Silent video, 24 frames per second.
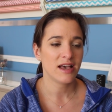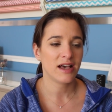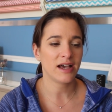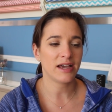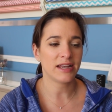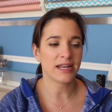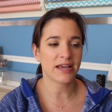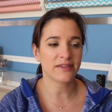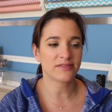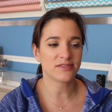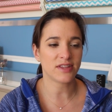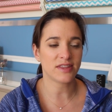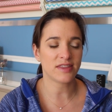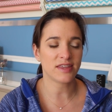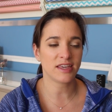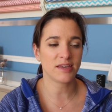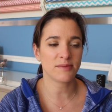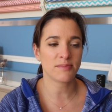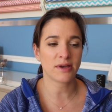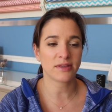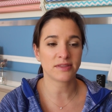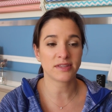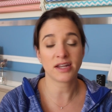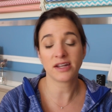I'd have to
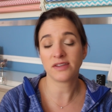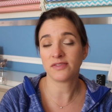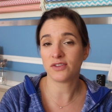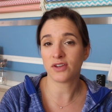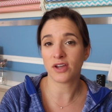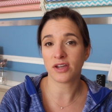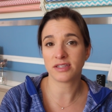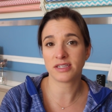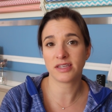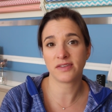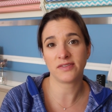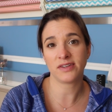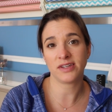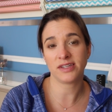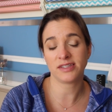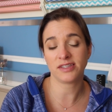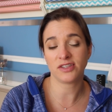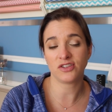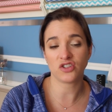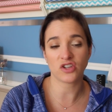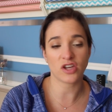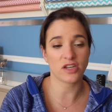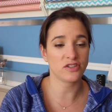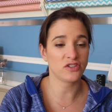think about that if you guys have any
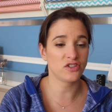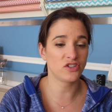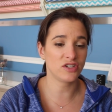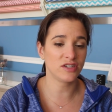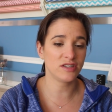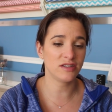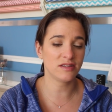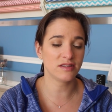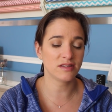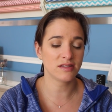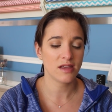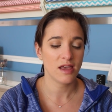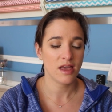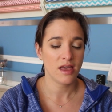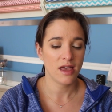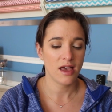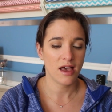suggestions.